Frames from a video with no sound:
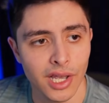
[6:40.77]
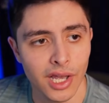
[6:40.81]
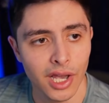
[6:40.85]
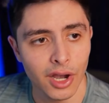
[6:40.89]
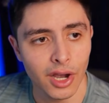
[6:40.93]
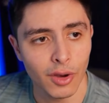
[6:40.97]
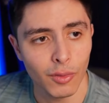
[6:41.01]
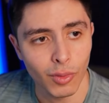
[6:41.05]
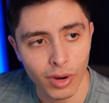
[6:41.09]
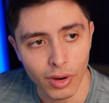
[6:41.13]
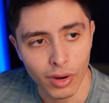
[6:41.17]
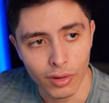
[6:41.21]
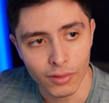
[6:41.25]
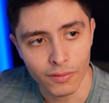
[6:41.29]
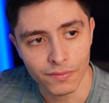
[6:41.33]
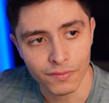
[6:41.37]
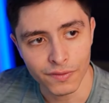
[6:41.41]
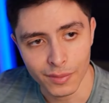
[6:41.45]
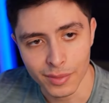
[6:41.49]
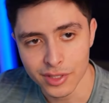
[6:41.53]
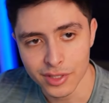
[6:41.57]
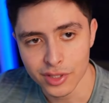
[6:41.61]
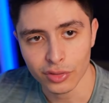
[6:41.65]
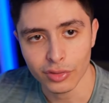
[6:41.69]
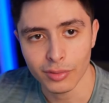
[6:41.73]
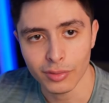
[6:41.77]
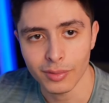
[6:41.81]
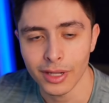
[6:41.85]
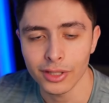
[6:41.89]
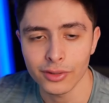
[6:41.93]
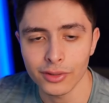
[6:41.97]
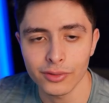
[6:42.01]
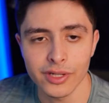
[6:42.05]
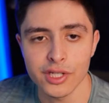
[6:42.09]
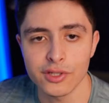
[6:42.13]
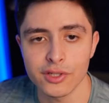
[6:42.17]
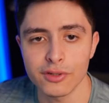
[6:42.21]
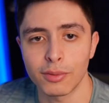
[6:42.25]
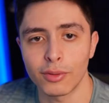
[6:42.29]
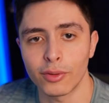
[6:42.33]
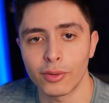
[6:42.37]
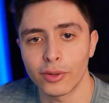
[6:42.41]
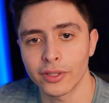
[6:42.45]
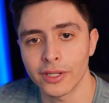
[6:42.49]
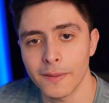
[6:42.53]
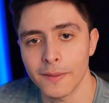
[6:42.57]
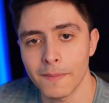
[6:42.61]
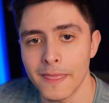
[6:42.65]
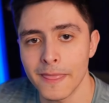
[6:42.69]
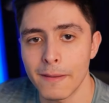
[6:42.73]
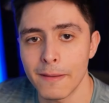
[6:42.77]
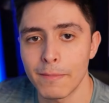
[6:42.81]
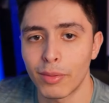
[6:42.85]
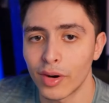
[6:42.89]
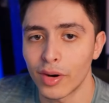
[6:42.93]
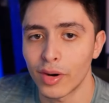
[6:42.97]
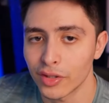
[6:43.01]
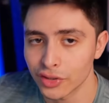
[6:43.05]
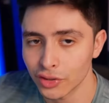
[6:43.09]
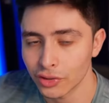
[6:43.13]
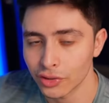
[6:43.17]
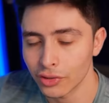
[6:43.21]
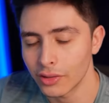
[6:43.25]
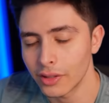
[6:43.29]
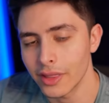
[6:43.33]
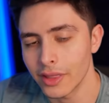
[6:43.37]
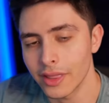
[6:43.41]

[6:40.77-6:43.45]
Well, Fabrizio Romano is reporting that Barcelona,